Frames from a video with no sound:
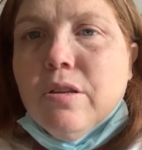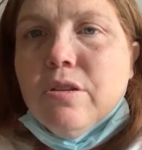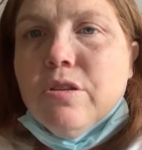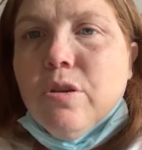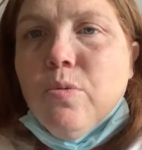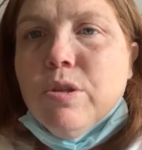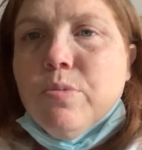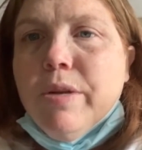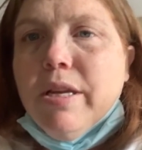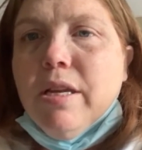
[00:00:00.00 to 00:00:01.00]
So was
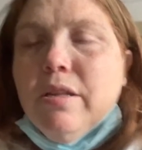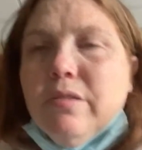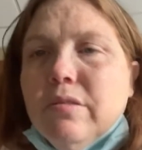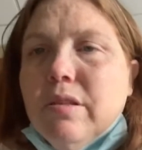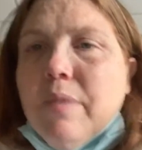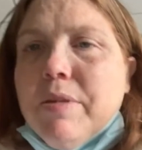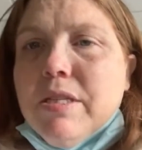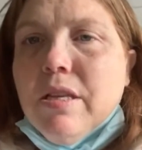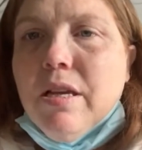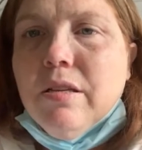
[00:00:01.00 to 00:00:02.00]
we. I missed
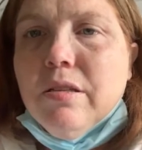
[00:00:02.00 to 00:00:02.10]
that.